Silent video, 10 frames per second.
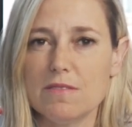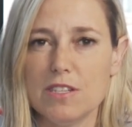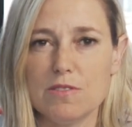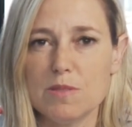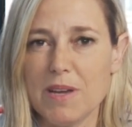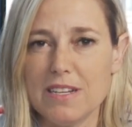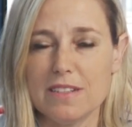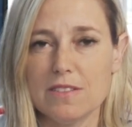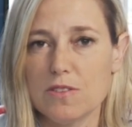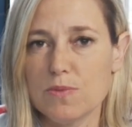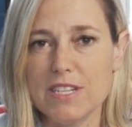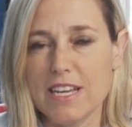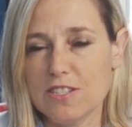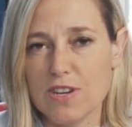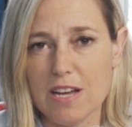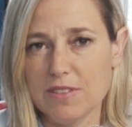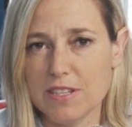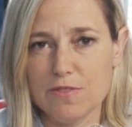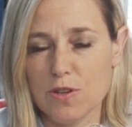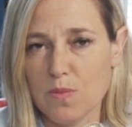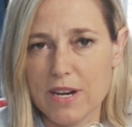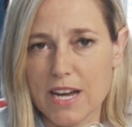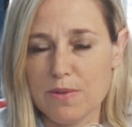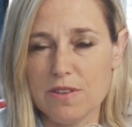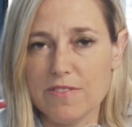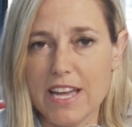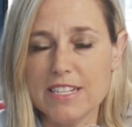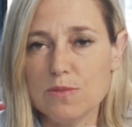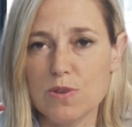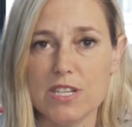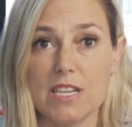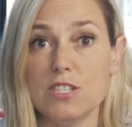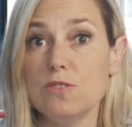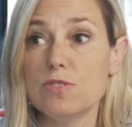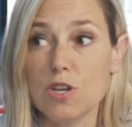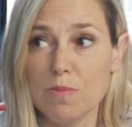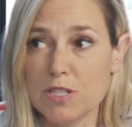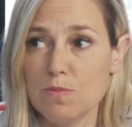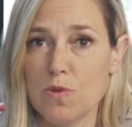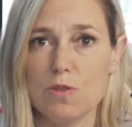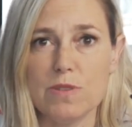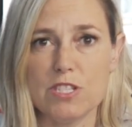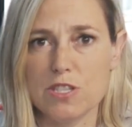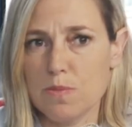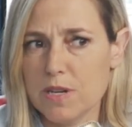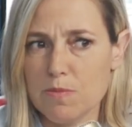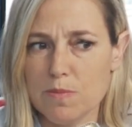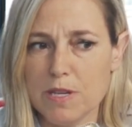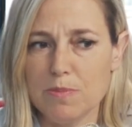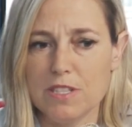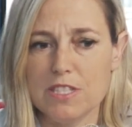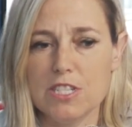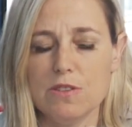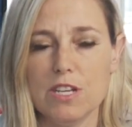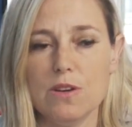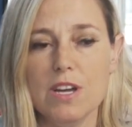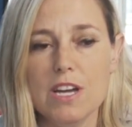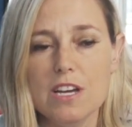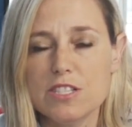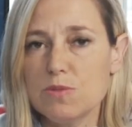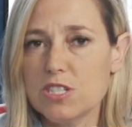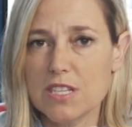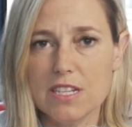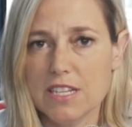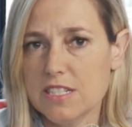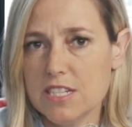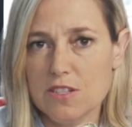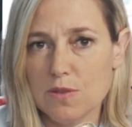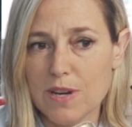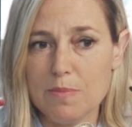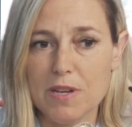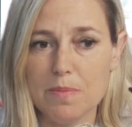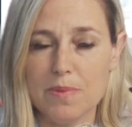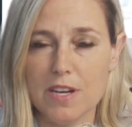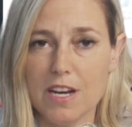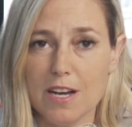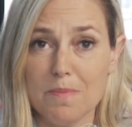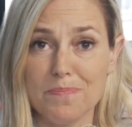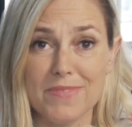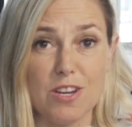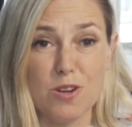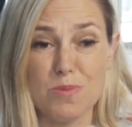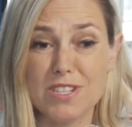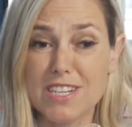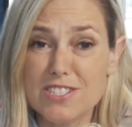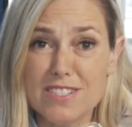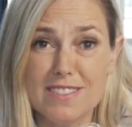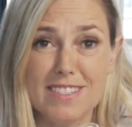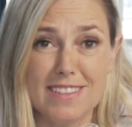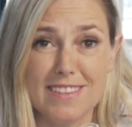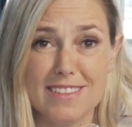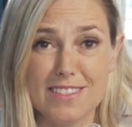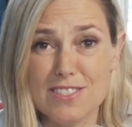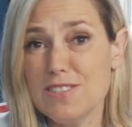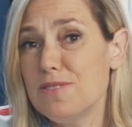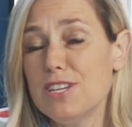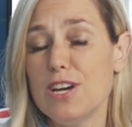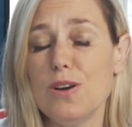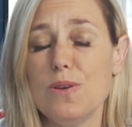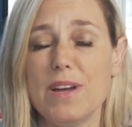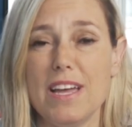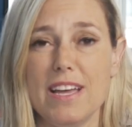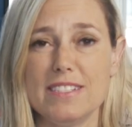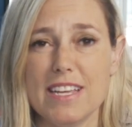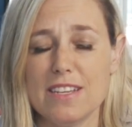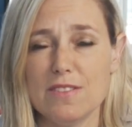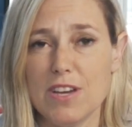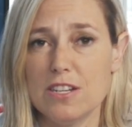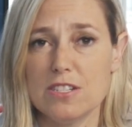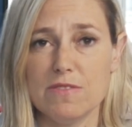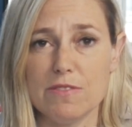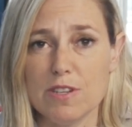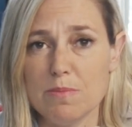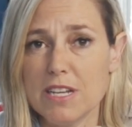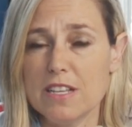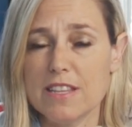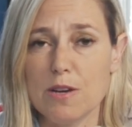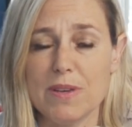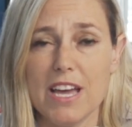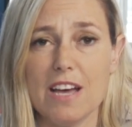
spending 3 days traveling for a 1 hour event where I can do so much more, reach so many more people in studio. So we're just going to continue to ramp up our productions in the studio and take advantage of every minute that we have